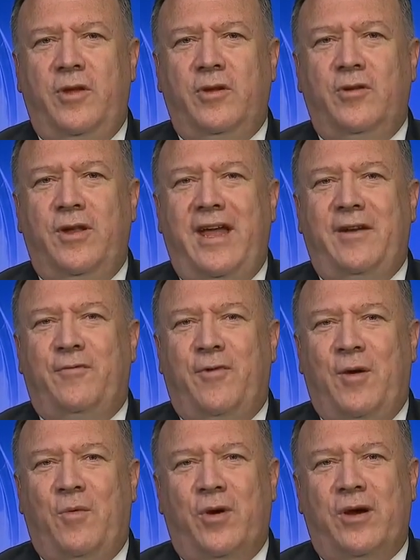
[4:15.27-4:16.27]
Their United
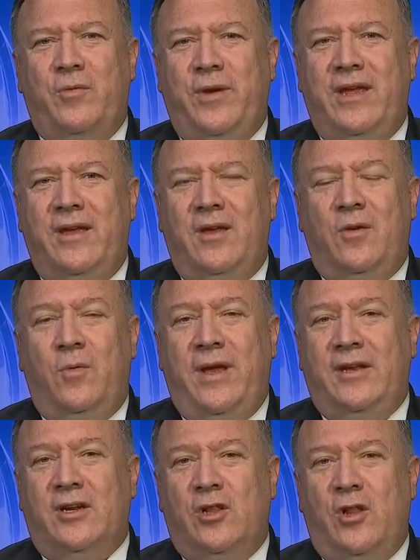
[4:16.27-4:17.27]
Front work. We
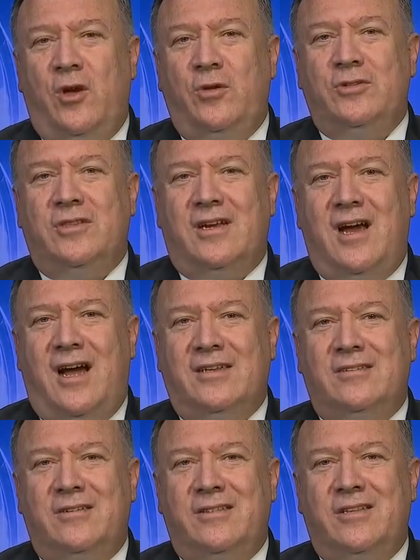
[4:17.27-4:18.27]
had to close the
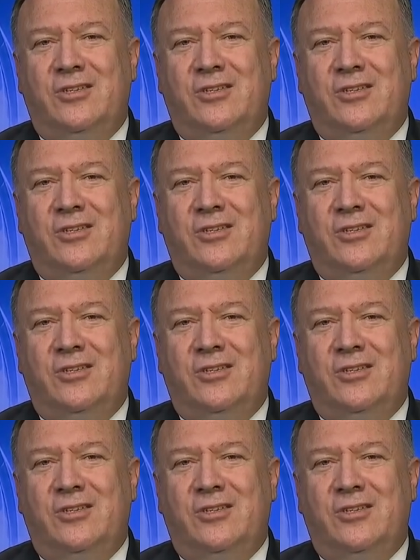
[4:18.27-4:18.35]
consulate,